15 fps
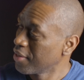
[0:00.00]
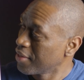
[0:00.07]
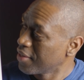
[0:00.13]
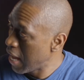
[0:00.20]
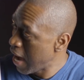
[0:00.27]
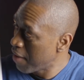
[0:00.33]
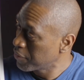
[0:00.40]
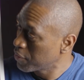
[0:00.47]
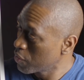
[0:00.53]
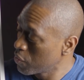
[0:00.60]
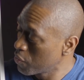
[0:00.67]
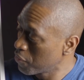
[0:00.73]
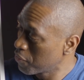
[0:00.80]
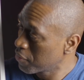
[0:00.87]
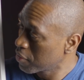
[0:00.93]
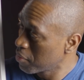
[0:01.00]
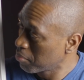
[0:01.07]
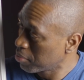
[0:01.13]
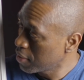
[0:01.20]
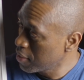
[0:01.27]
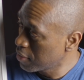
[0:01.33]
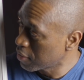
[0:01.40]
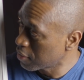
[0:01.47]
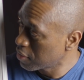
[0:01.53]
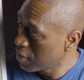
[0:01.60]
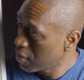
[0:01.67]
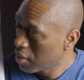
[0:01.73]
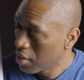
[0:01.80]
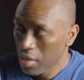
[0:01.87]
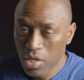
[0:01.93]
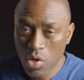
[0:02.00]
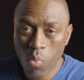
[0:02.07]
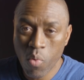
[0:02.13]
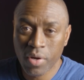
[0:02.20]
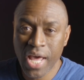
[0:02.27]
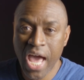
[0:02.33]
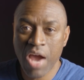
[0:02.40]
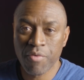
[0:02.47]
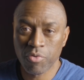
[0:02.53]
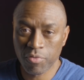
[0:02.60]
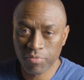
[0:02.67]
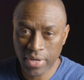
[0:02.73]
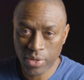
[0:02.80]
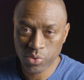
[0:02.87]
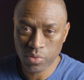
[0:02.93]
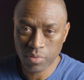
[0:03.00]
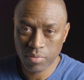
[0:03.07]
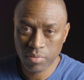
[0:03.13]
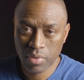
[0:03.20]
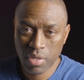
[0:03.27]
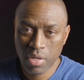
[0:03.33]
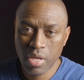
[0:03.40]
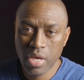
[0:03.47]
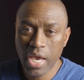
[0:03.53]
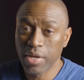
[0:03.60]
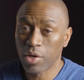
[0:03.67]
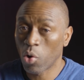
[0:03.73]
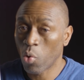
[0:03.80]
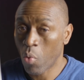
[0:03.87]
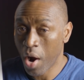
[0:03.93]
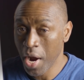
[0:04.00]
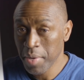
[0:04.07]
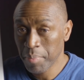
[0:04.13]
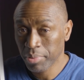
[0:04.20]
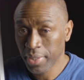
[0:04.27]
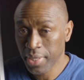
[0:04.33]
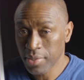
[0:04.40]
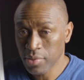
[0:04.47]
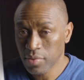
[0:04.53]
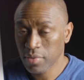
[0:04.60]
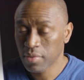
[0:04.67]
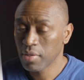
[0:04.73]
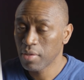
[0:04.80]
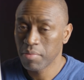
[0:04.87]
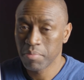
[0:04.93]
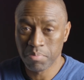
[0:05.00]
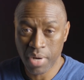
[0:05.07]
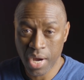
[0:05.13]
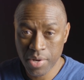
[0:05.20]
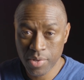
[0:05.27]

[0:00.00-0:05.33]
After you've completed, you want to have a reflection in a quiet place, by